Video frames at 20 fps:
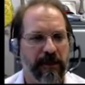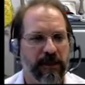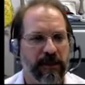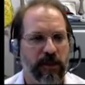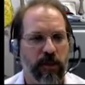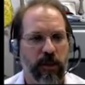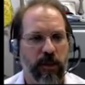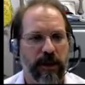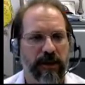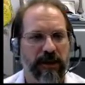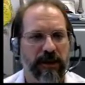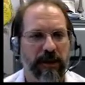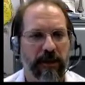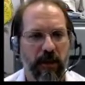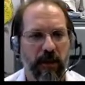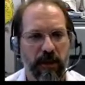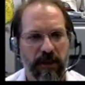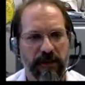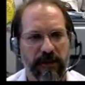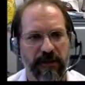So where the
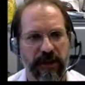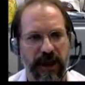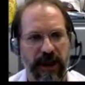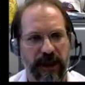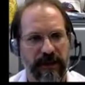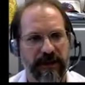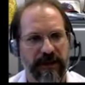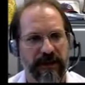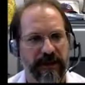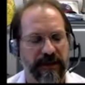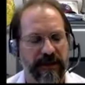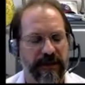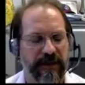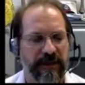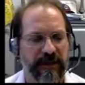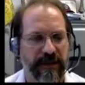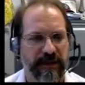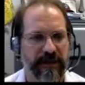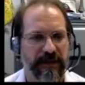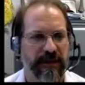Bohr effect
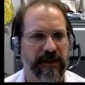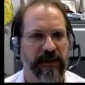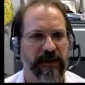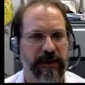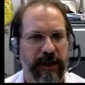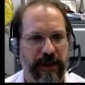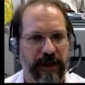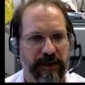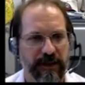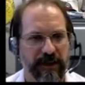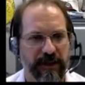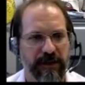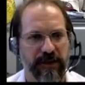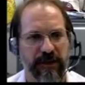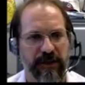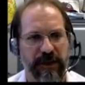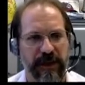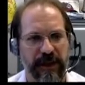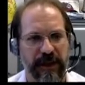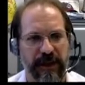speaks
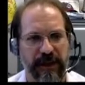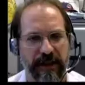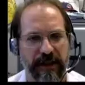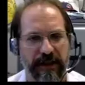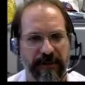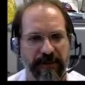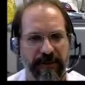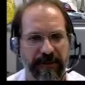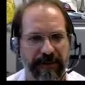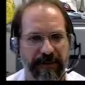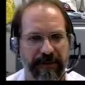to the